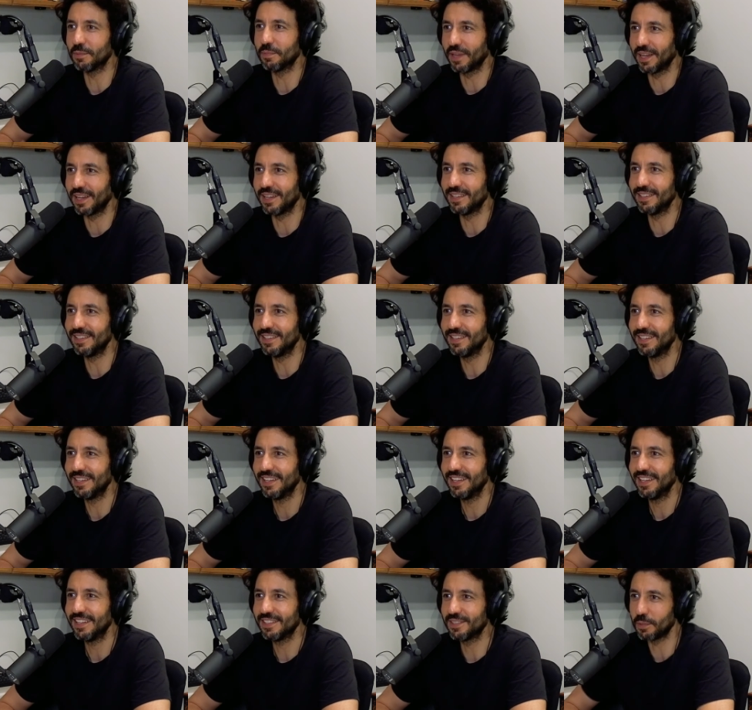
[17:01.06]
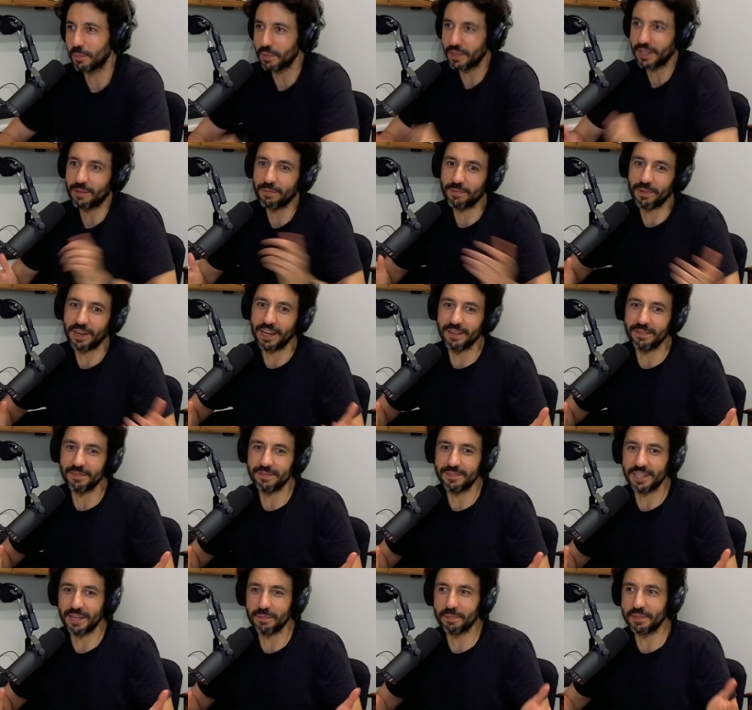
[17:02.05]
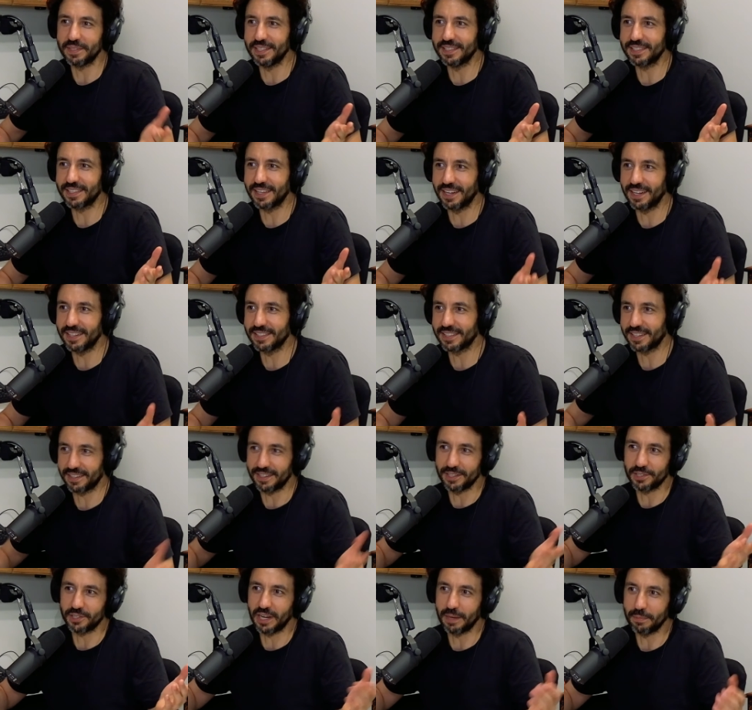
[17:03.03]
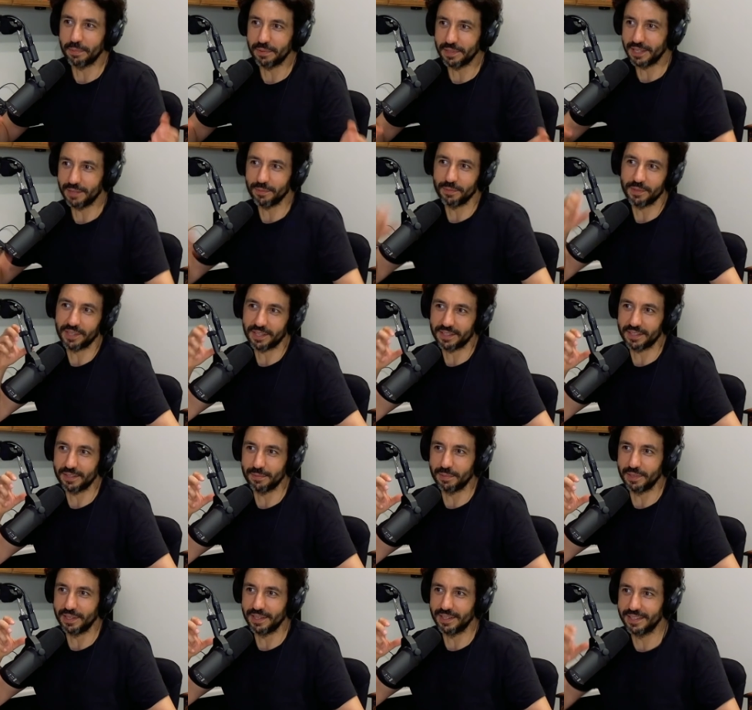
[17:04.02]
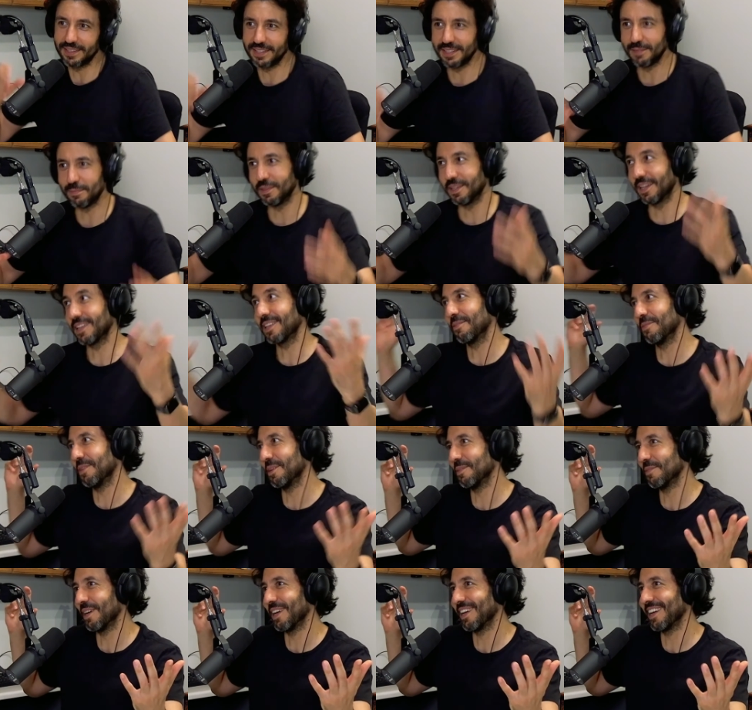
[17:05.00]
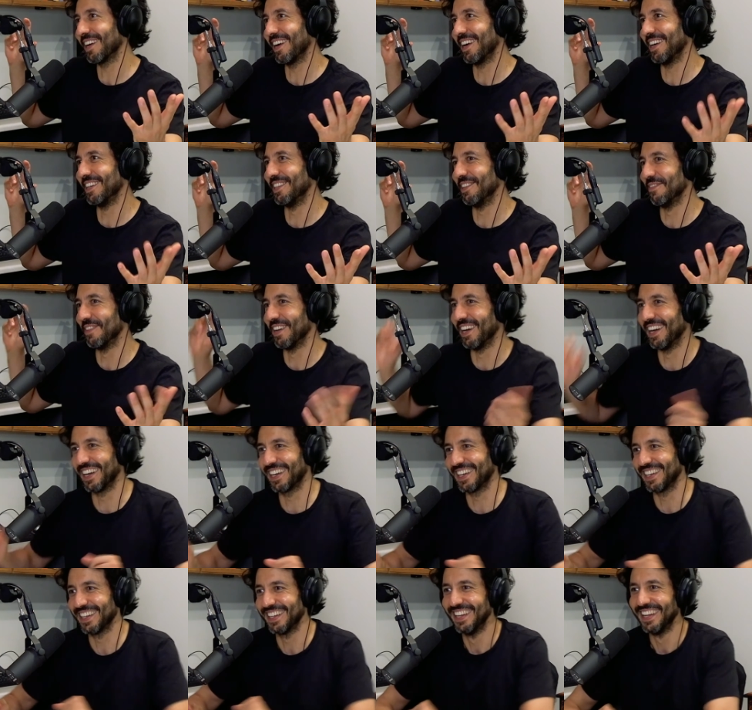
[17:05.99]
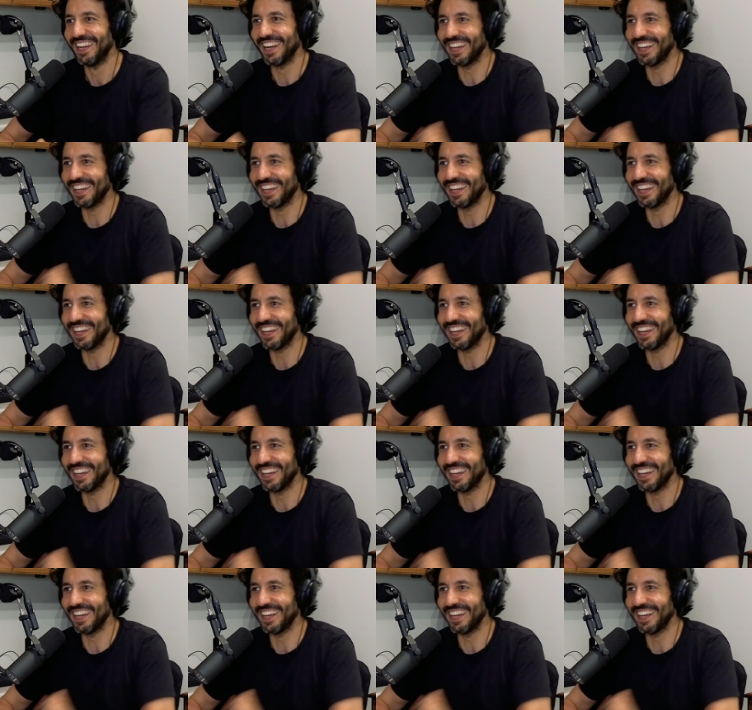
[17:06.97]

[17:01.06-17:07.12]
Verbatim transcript: Japan so it'd be like five Japanese guys like on a trampoline with like the beer, and he'd be like the one white guy in the back.